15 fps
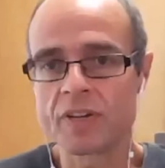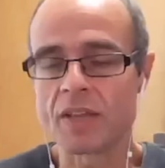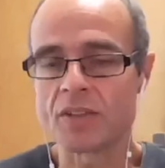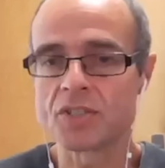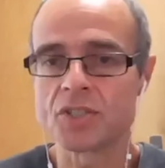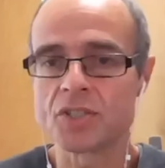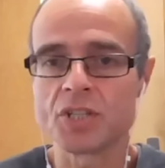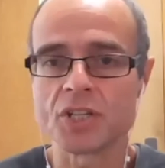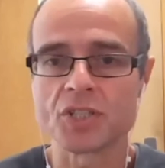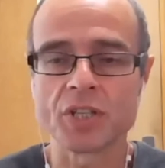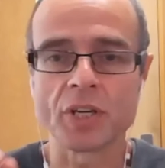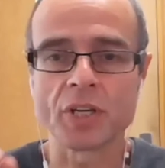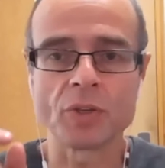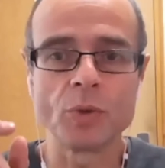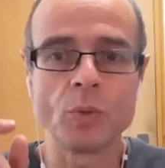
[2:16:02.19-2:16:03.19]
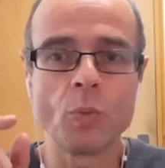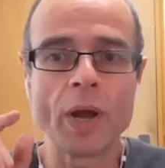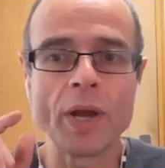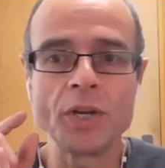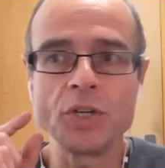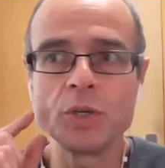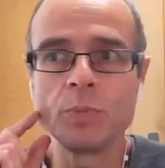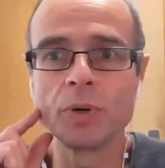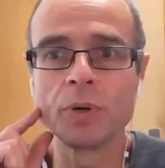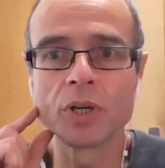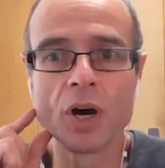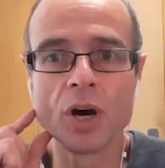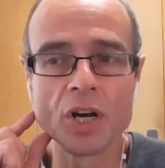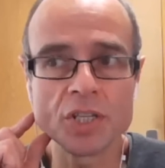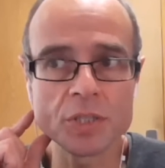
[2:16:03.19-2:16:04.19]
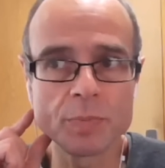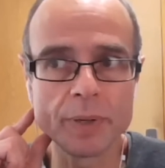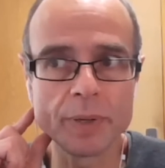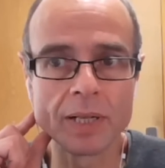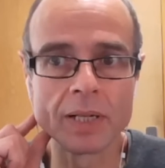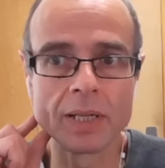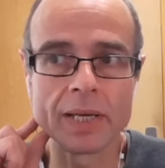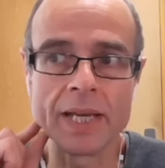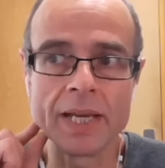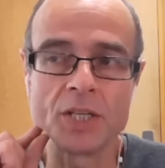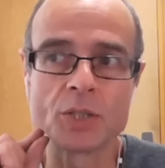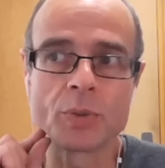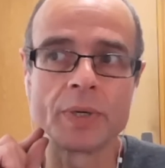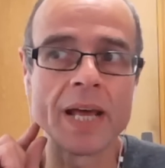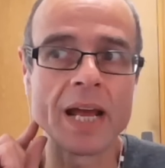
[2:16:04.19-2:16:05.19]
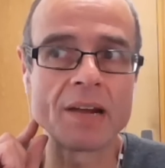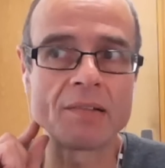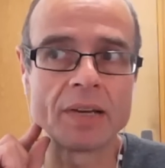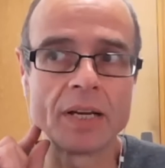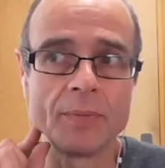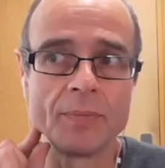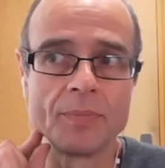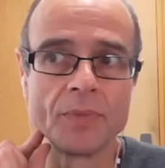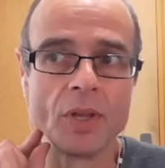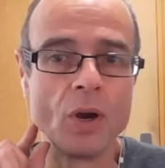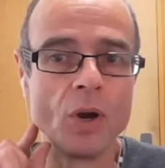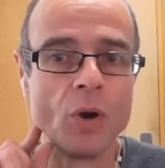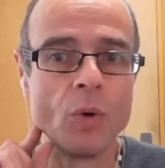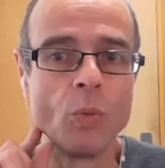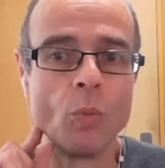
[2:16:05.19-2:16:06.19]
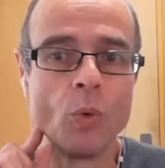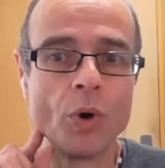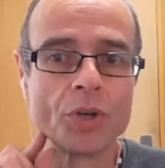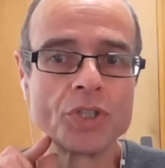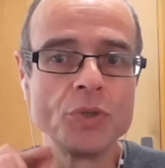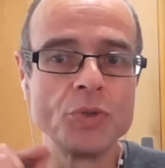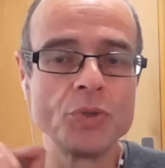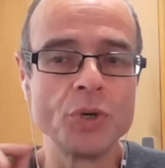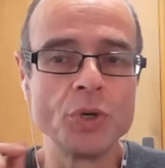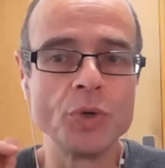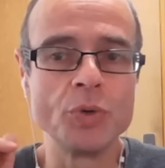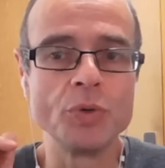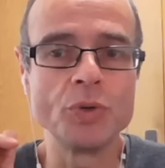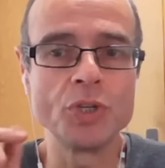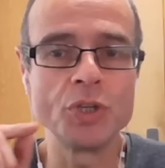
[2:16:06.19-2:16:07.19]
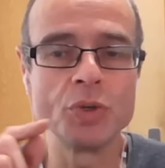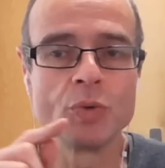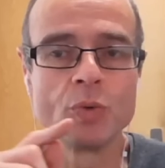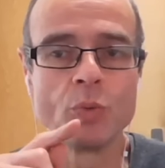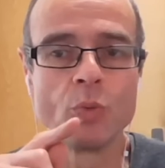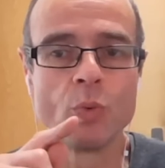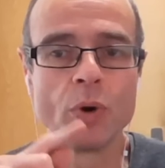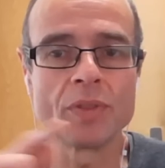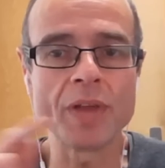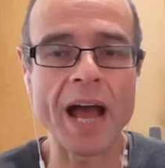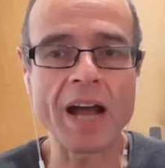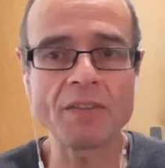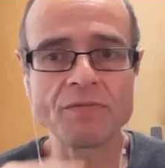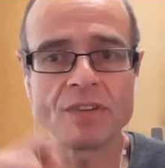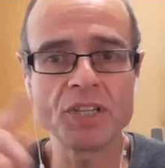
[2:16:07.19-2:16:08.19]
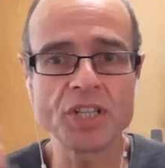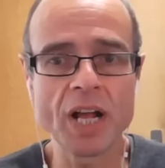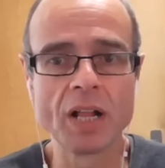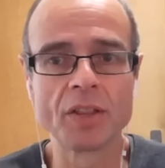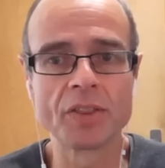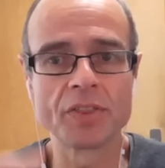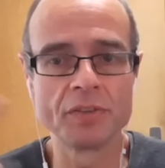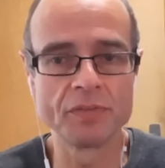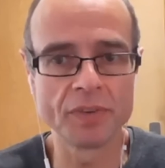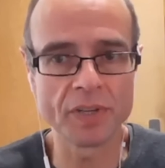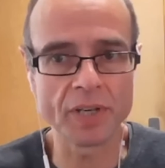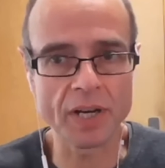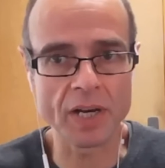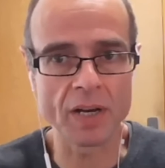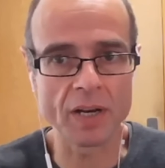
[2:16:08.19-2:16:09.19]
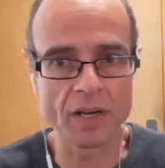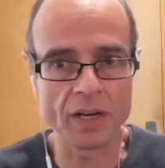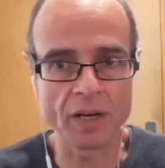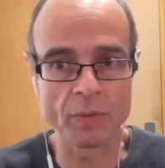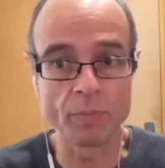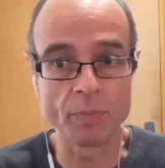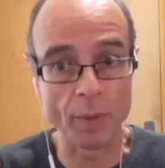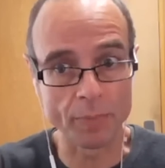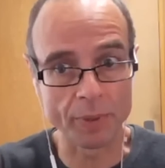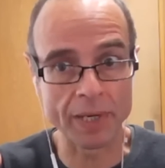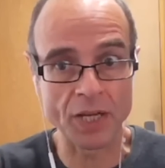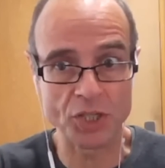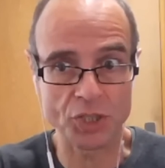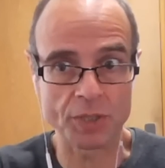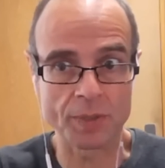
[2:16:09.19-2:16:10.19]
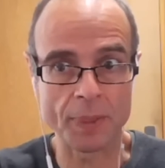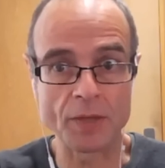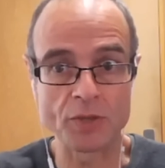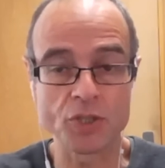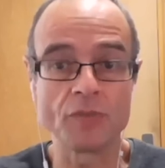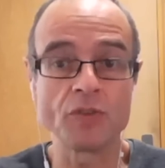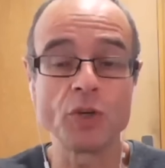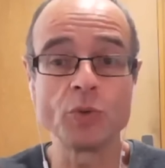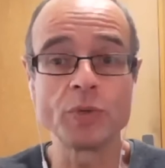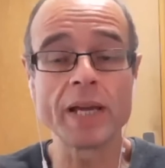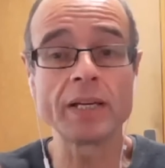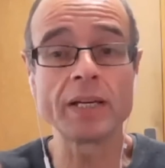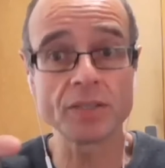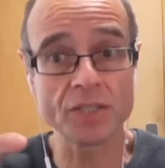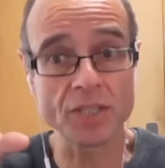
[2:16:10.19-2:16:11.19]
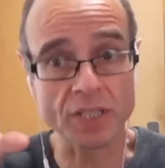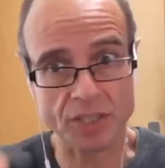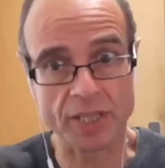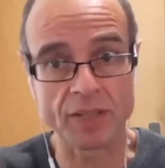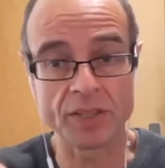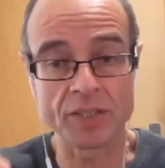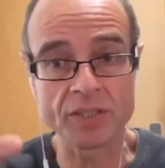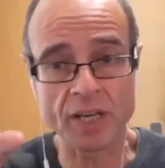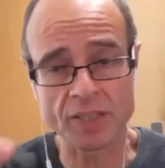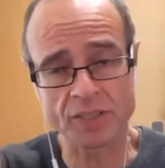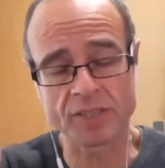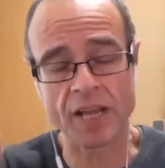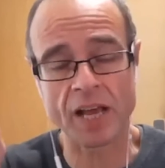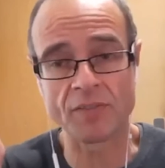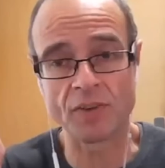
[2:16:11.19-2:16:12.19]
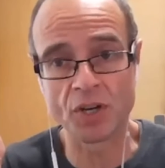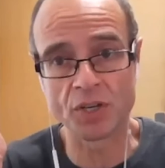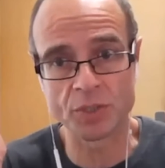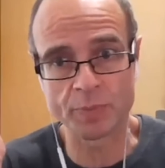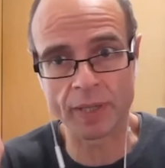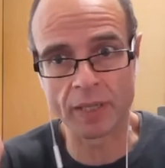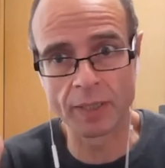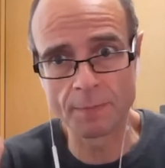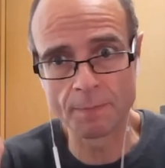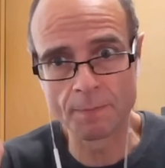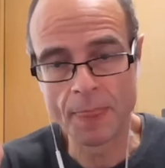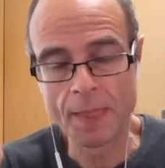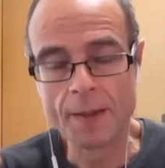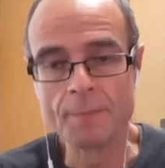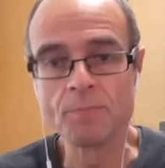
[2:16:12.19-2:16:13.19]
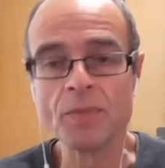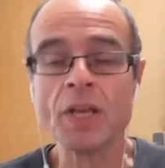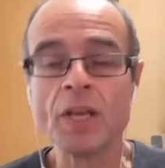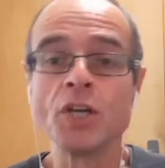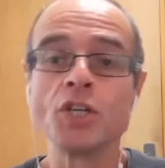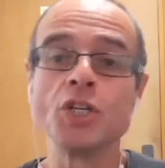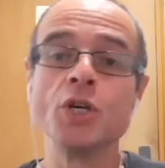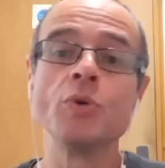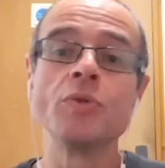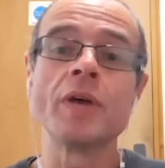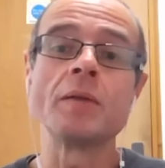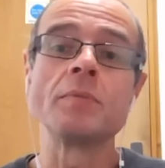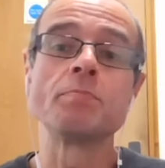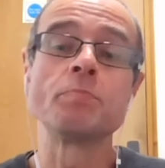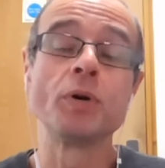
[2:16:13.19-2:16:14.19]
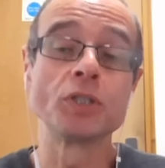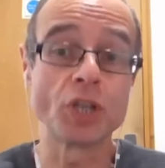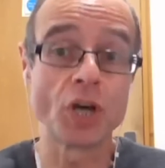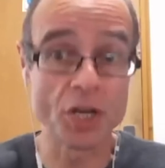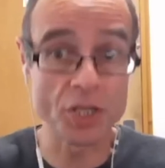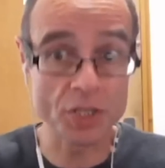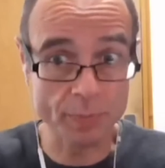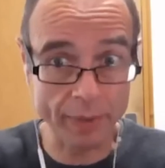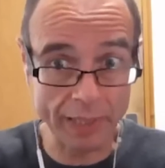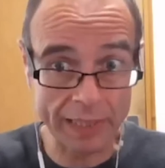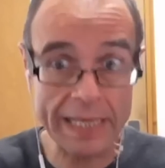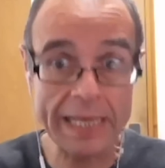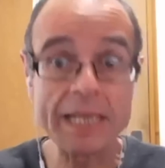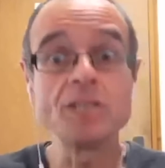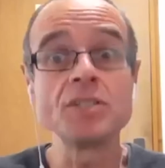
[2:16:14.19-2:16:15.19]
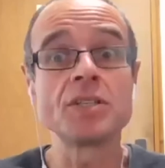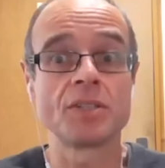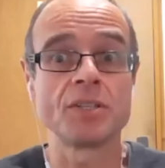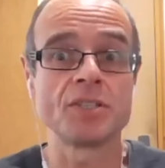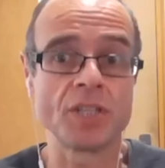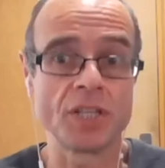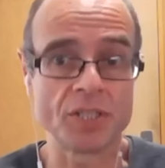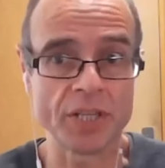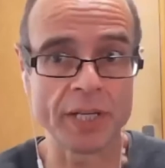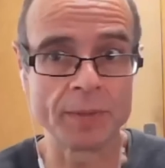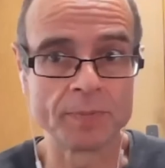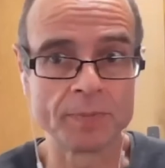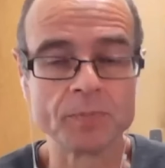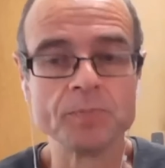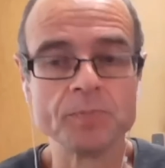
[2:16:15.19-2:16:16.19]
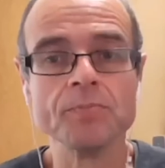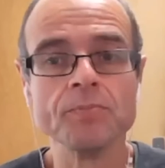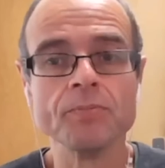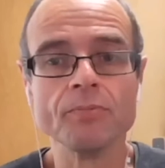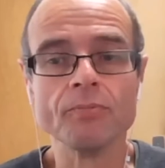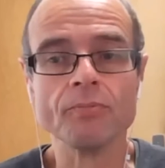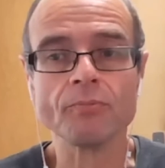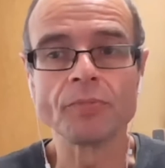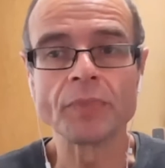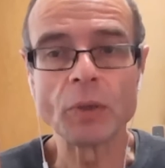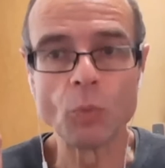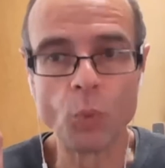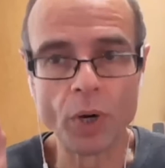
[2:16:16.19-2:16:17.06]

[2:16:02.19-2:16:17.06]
forget the statistic that when you put a hospital into an area, what do mm-hmm. you do? Do you the average health of a, uh, a population? So if you take a city that doesn't have a hospital, mm. you then put a hospital into the city. Mm.